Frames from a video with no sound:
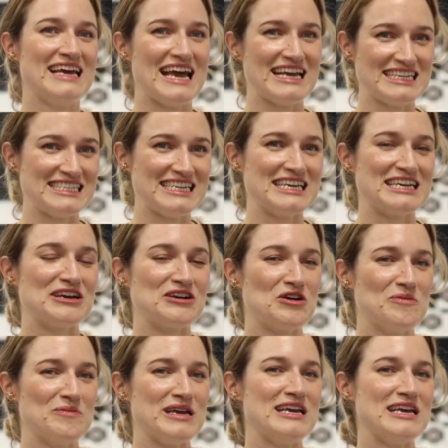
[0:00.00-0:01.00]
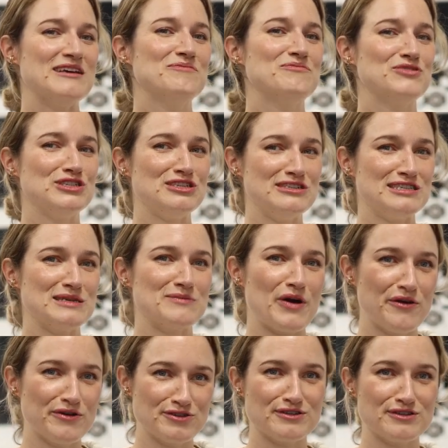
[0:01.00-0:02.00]
editing and got me producing
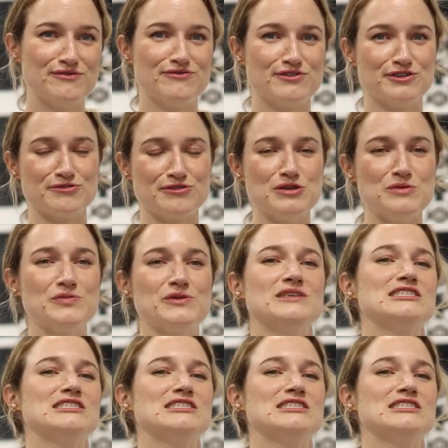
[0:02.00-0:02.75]
poetry for a group.